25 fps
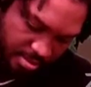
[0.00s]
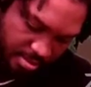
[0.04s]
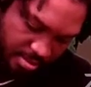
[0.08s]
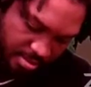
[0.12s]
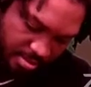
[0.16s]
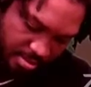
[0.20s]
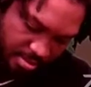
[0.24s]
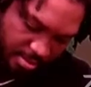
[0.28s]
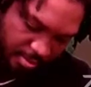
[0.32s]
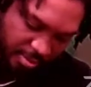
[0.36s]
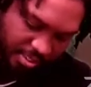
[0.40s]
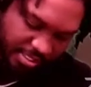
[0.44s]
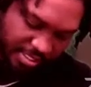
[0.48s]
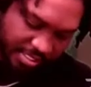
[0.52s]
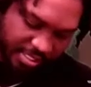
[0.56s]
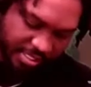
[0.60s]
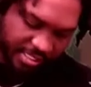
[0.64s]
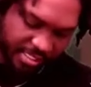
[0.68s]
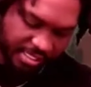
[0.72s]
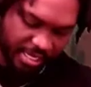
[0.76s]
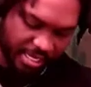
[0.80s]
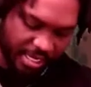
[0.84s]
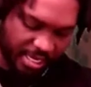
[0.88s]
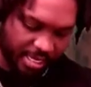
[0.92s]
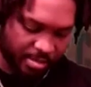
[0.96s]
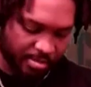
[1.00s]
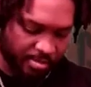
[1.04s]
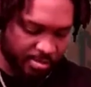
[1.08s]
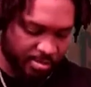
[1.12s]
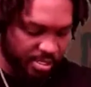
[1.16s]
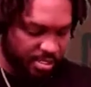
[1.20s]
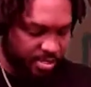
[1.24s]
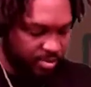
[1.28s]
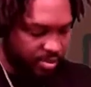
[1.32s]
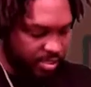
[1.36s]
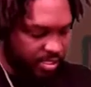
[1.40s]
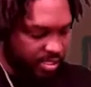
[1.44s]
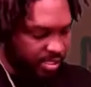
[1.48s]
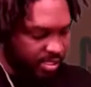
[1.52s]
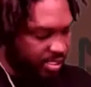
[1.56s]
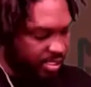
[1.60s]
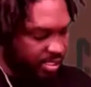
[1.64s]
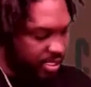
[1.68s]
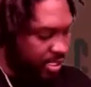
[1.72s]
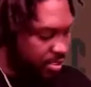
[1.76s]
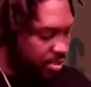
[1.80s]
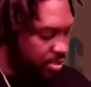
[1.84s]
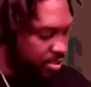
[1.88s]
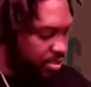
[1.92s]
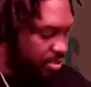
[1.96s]
So what's a shot, man? What's a
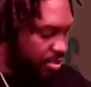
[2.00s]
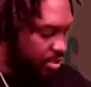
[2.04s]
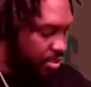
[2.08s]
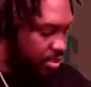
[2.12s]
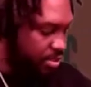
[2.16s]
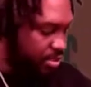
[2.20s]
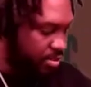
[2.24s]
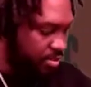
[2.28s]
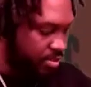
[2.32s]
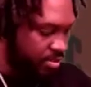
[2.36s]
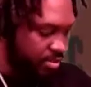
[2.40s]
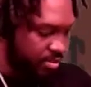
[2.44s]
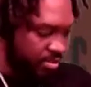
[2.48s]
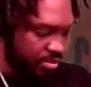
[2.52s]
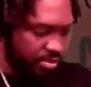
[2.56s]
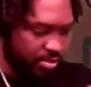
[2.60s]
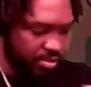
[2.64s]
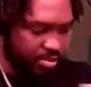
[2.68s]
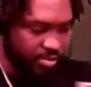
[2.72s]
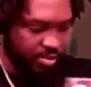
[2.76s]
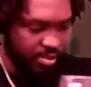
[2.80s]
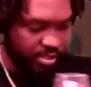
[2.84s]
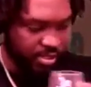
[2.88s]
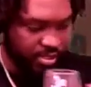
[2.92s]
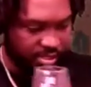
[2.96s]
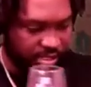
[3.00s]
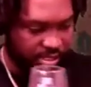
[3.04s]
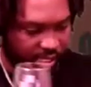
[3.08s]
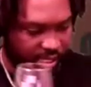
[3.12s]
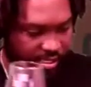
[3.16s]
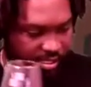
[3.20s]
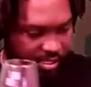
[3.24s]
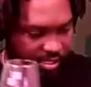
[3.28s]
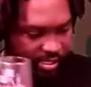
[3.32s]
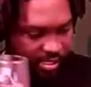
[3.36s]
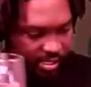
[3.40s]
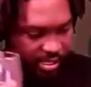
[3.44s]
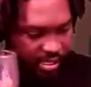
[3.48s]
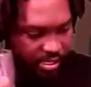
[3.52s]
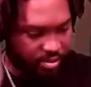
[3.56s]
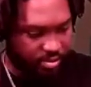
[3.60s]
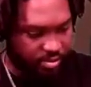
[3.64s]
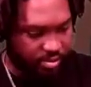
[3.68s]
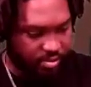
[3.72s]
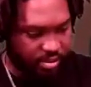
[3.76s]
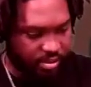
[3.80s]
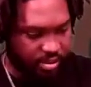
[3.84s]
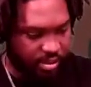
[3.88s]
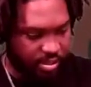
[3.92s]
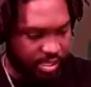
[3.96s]
shot to y'all? Do this like a shot? Do
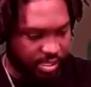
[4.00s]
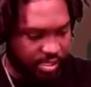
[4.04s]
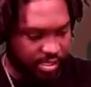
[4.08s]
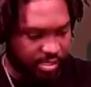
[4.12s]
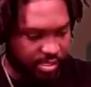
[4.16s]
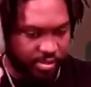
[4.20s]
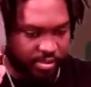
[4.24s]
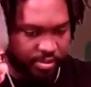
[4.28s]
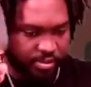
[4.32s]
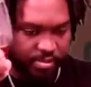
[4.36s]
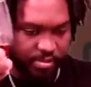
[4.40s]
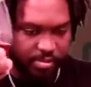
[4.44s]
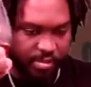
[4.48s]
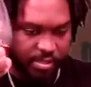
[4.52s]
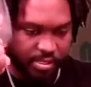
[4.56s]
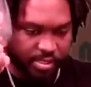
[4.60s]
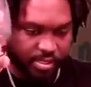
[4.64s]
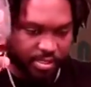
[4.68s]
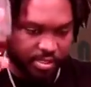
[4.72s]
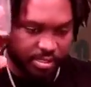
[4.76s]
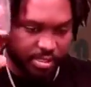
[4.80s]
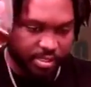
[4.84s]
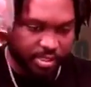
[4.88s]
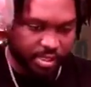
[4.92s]
it look like it's too much?